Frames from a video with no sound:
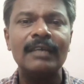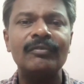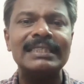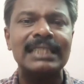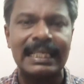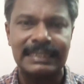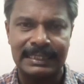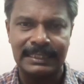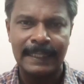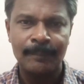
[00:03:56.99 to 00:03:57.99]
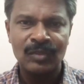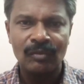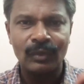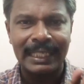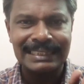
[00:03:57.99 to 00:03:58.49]
fixed assets.
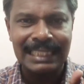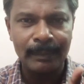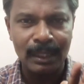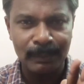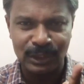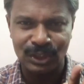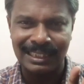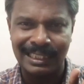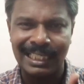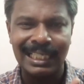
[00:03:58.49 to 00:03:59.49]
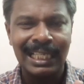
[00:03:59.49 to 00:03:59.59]
For example, machinery,